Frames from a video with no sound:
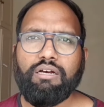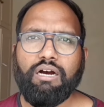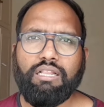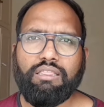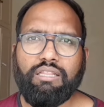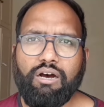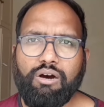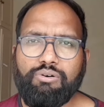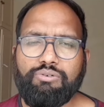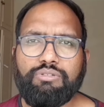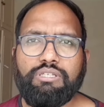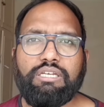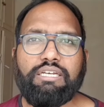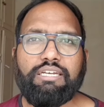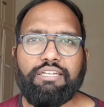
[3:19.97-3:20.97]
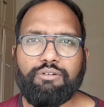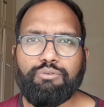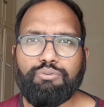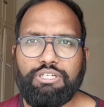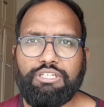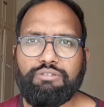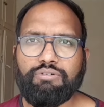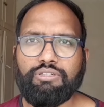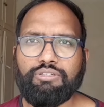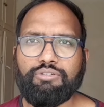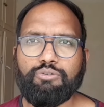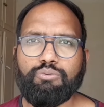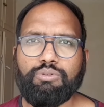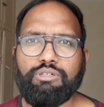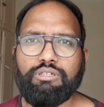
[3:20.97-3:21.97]
allows individuals
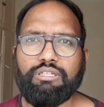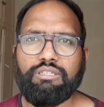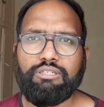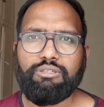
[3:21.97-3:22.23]
to work in the